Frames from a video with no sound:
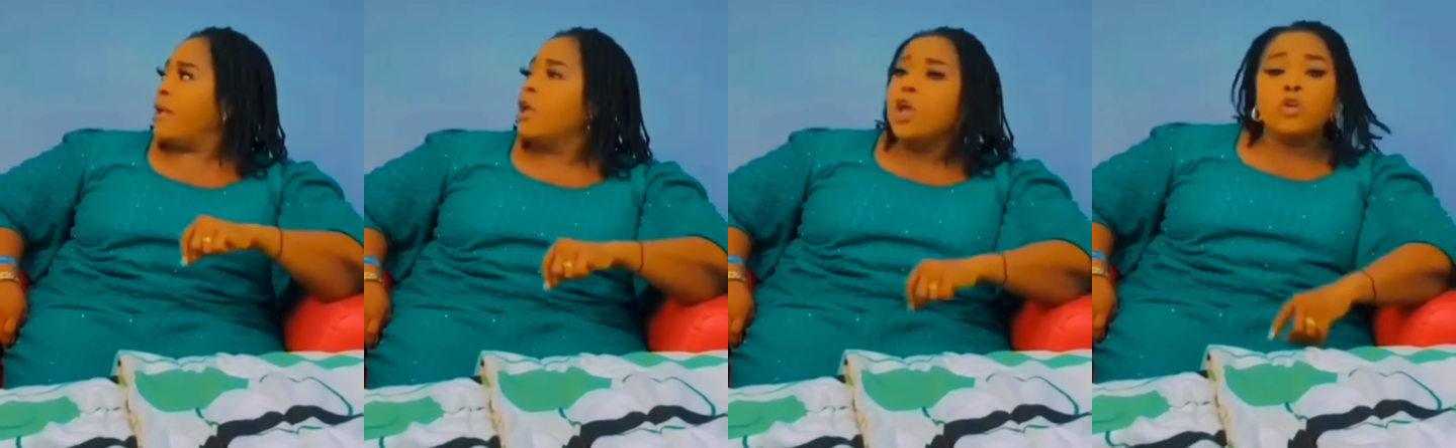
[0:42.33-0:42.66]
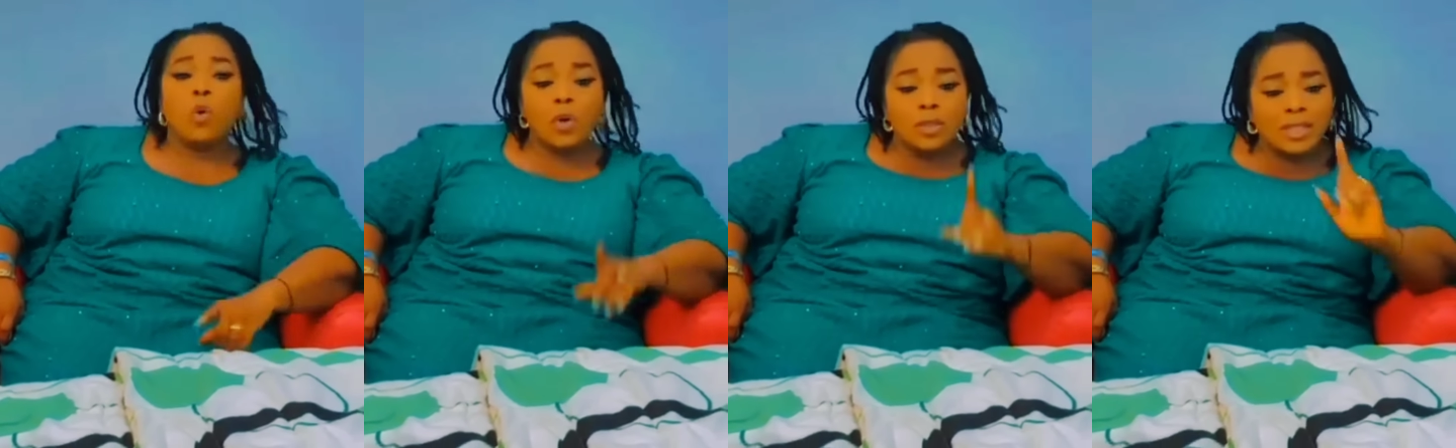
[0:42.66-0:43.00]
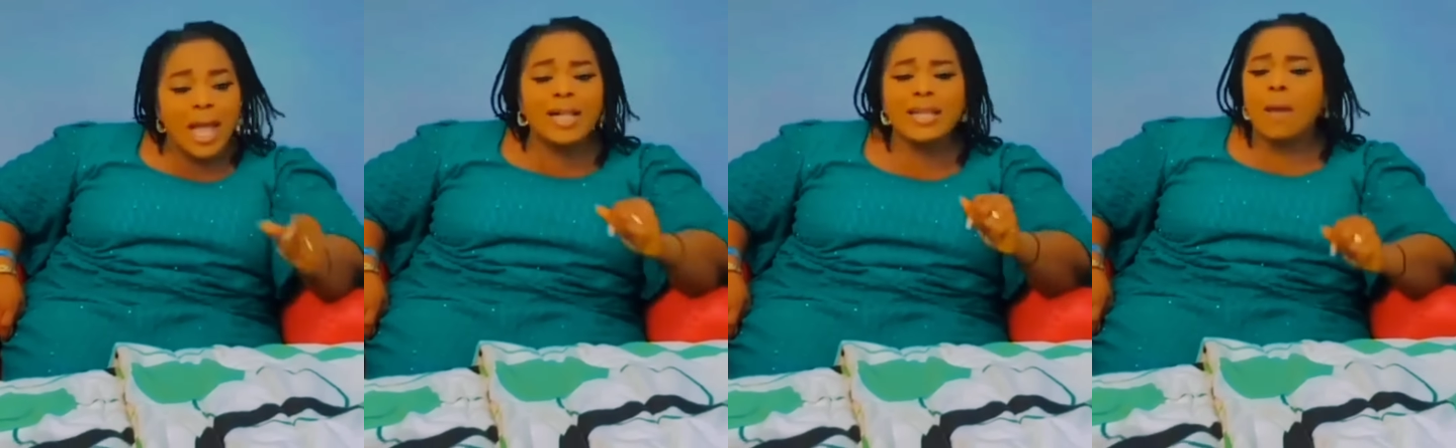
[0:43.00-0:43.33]
you will tell
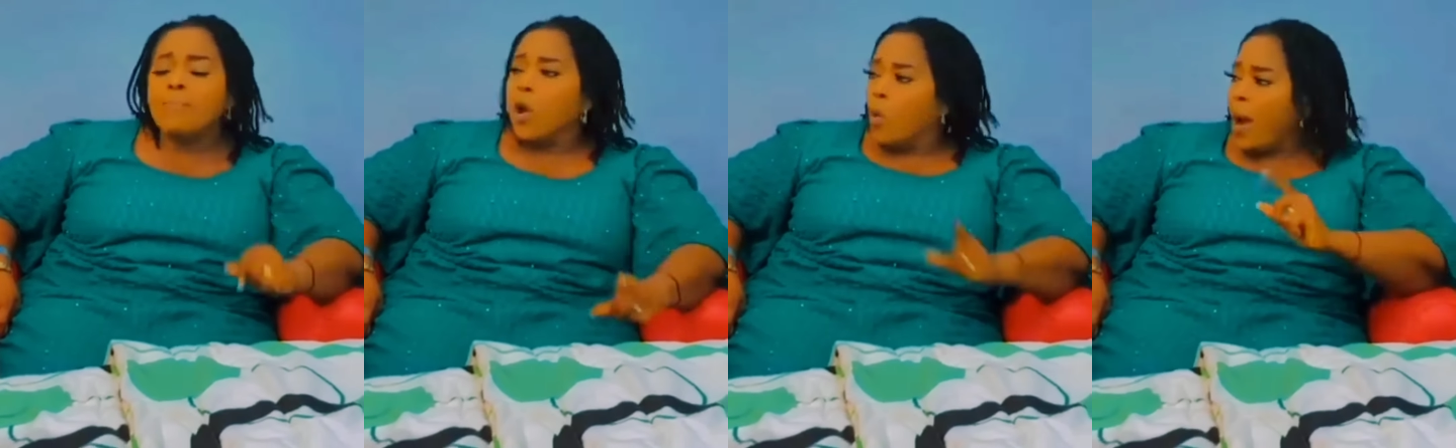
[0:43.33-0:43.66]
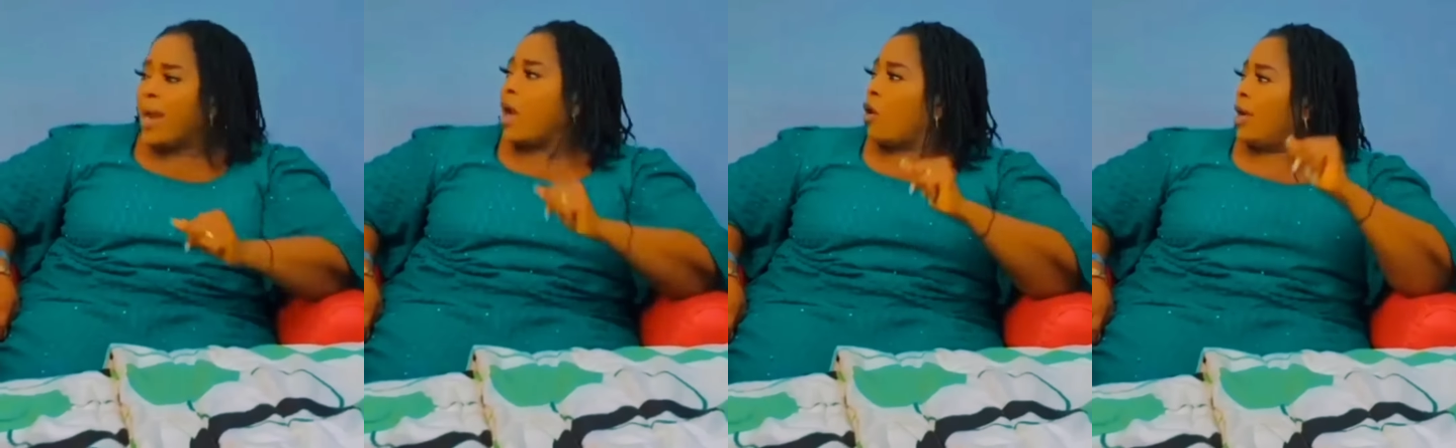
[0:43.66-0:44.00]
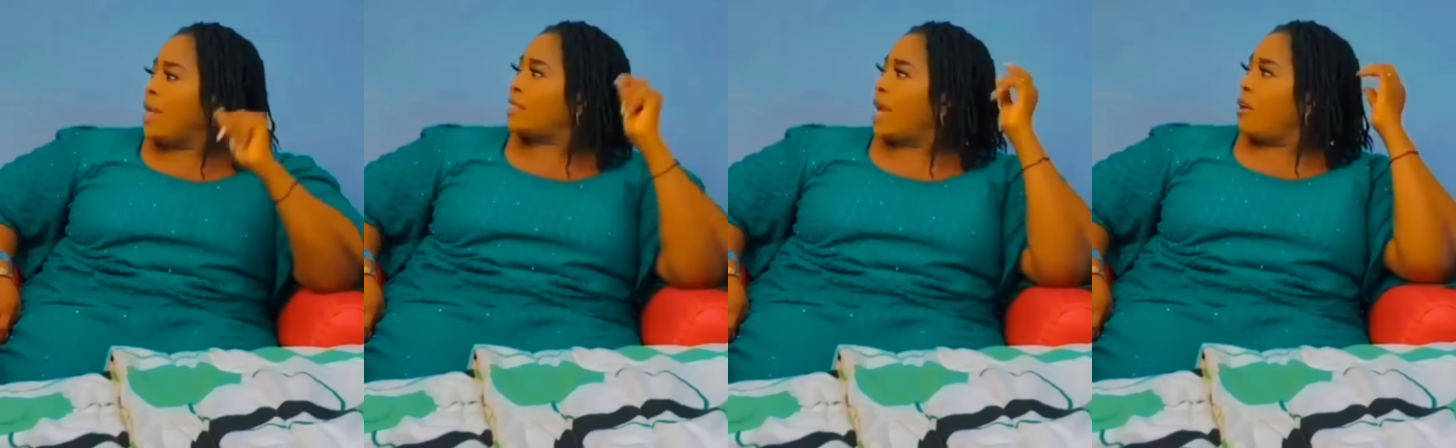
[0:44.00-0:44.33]
them when I
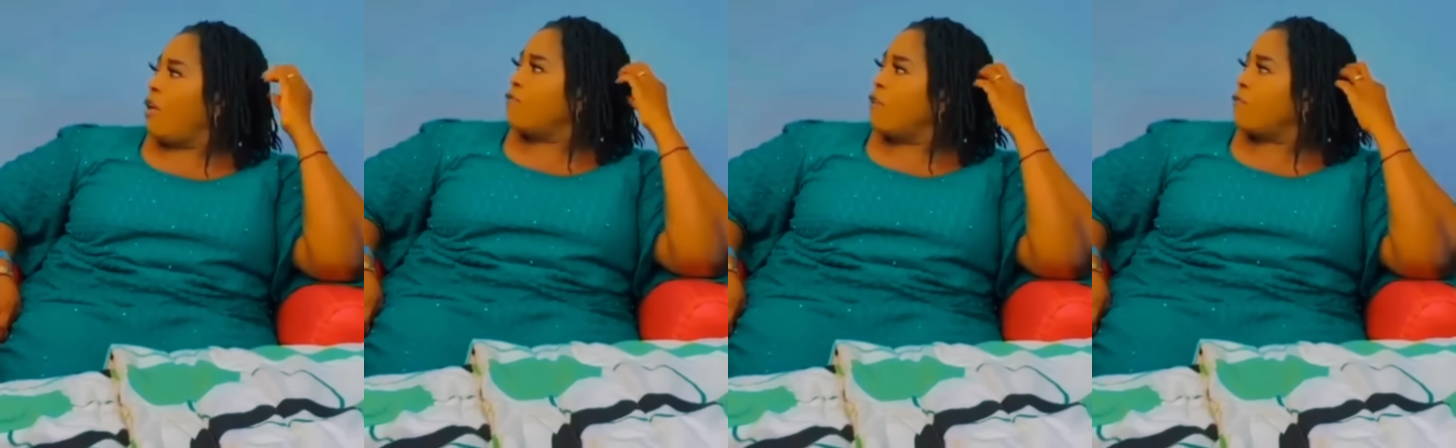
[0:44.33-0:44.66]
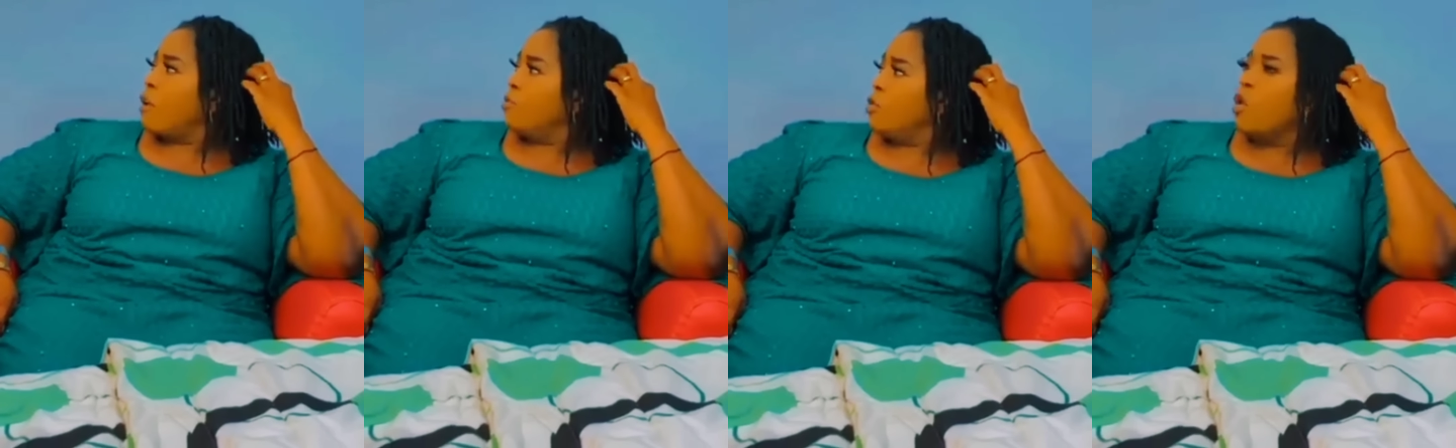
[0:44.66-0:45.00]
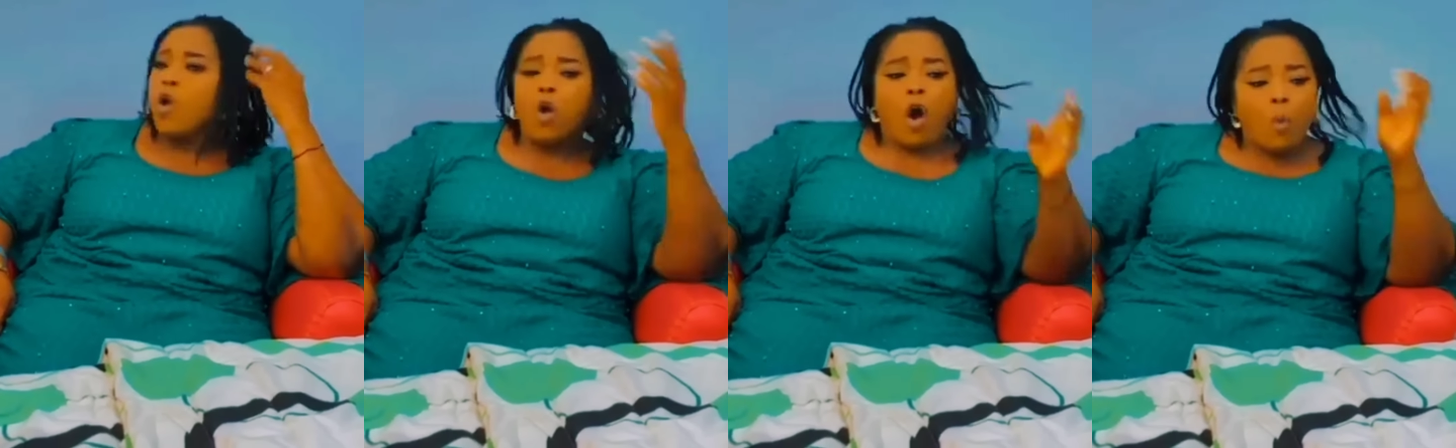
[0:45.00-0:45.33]
collected or fought from you
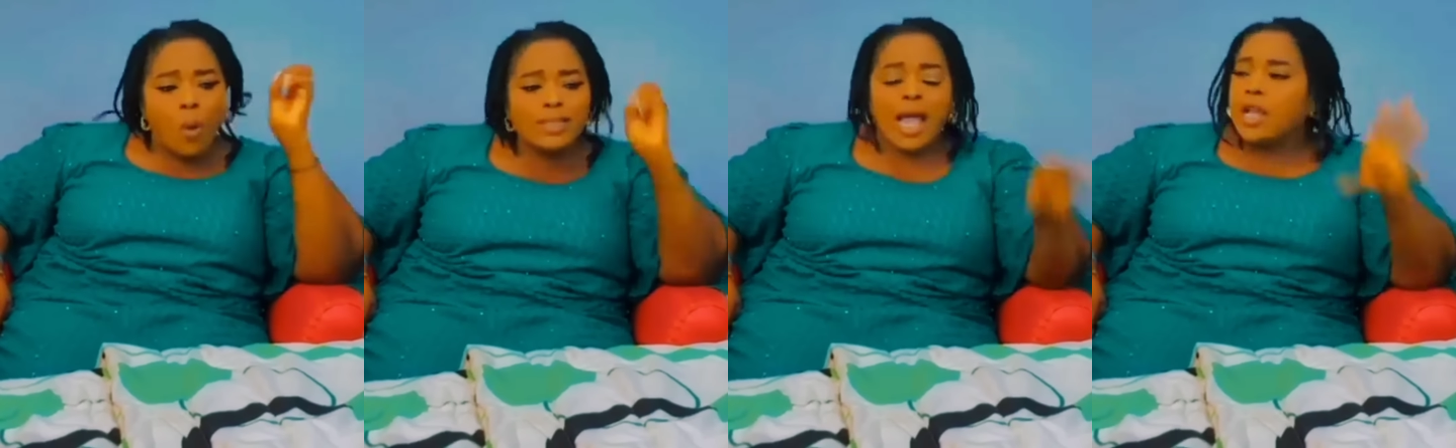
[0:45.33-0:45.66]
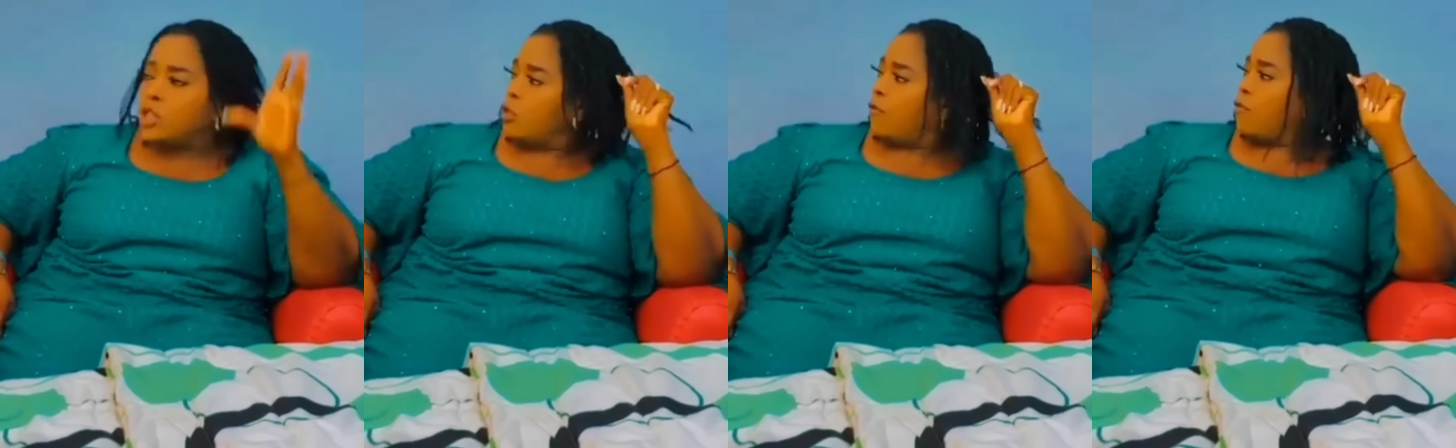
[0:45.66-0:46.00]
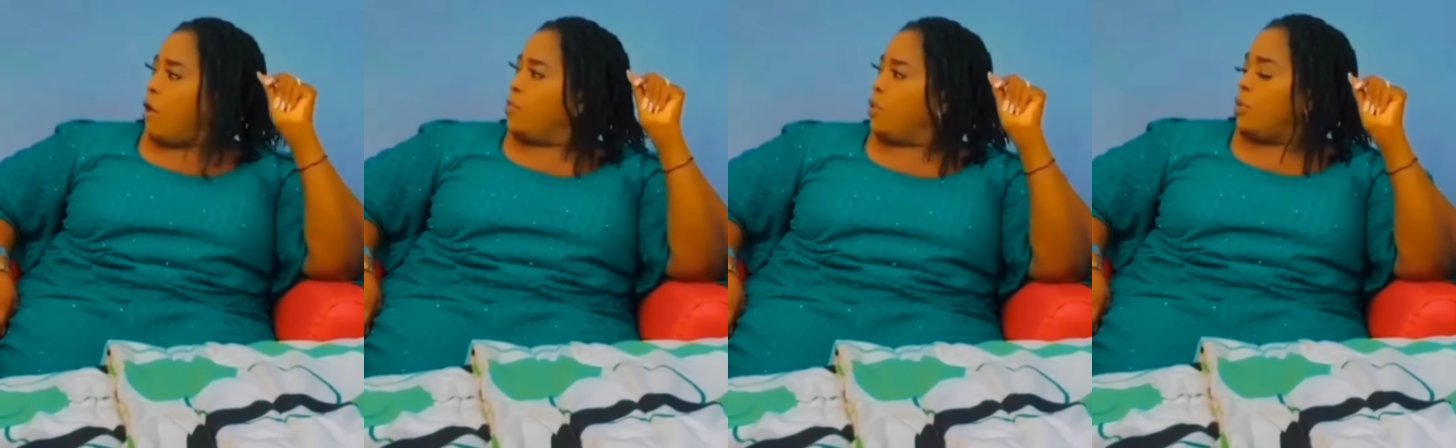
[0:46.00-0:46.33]
or what I took from
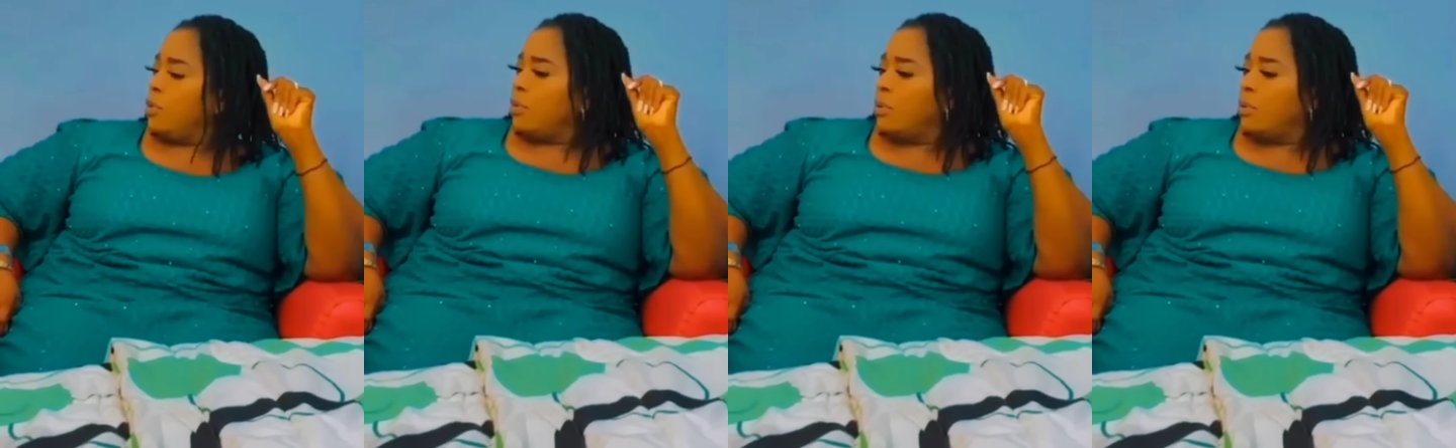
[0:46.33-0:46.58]
you.